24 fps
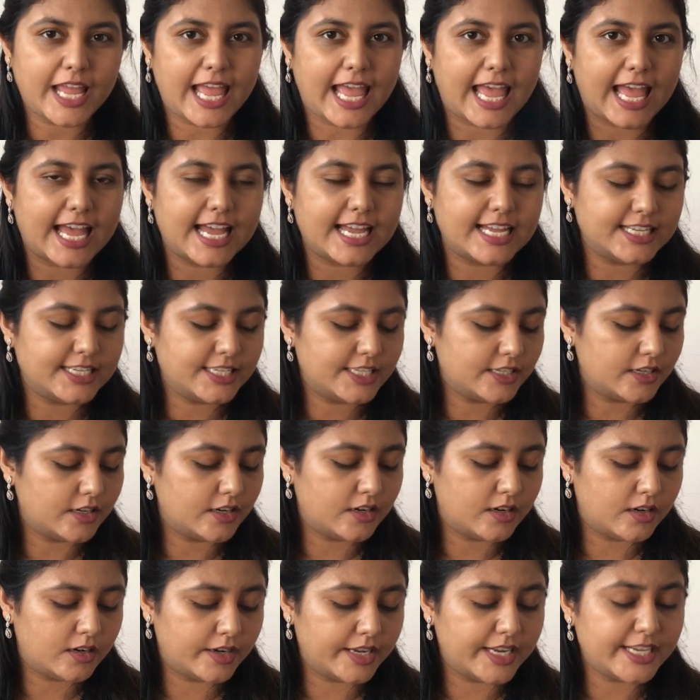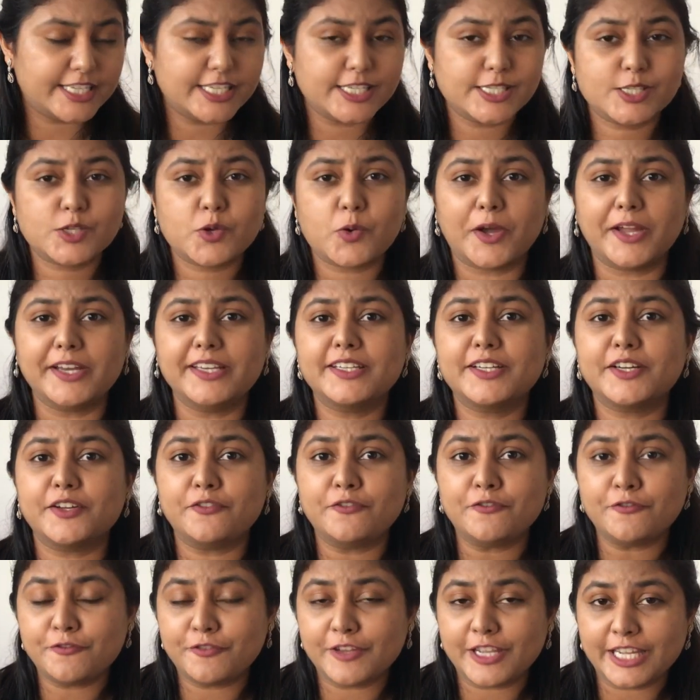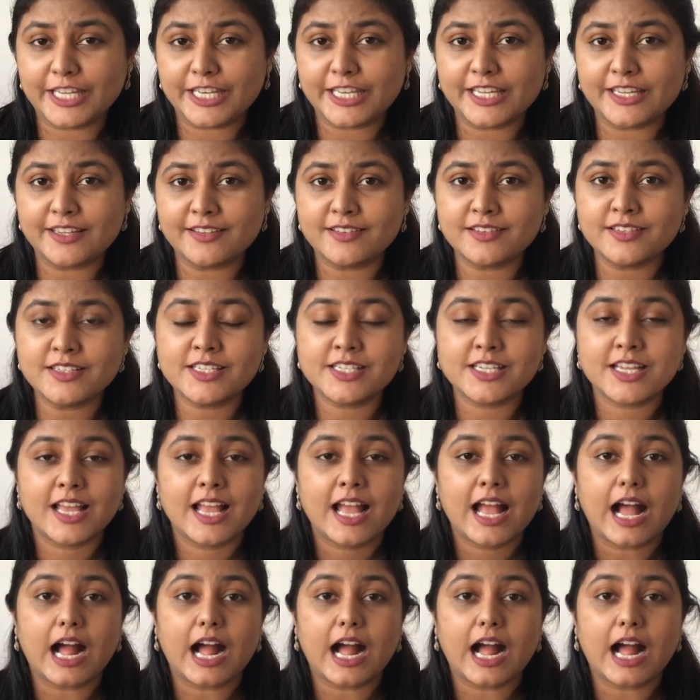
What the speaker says: and it is quite convenient.